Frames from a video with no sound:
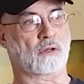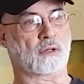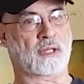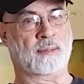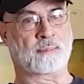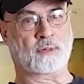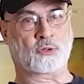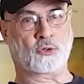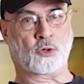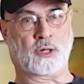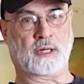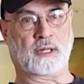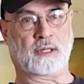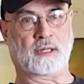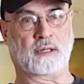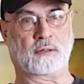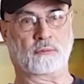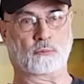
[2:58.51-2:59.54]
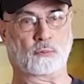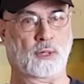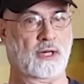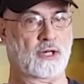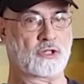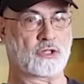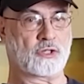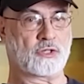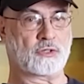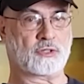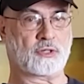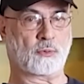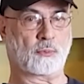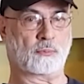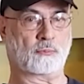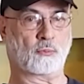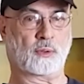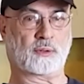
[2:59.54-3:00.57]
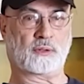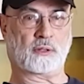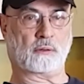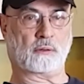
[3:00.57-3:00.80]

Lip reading: imagery and religions and